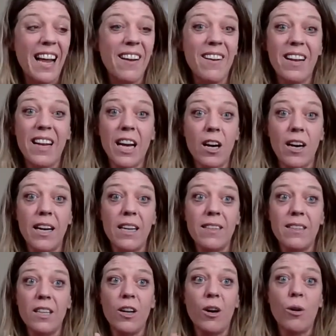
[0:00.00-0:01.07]
And there
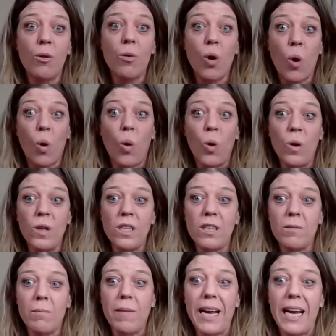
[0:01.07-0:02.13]
is no goal
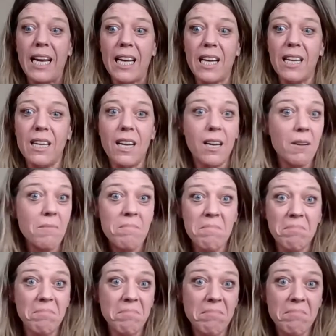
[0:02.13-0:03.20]
to make it
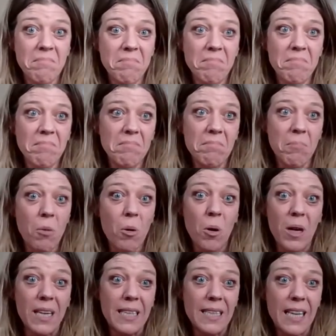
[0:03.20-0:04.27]

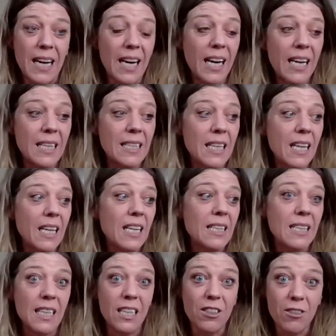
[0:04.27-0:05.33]
more signs, and
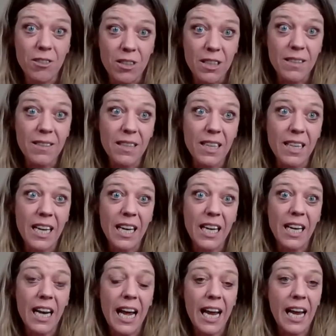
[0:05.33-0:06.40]
it's intrinsic
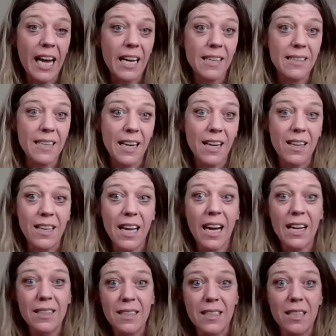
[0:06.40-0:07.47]
in ASL
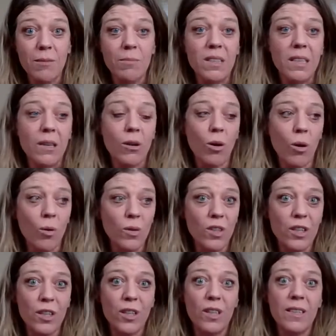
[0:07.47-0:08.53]
customs and
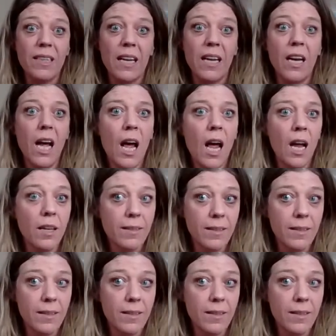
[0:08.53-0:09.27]
cultures and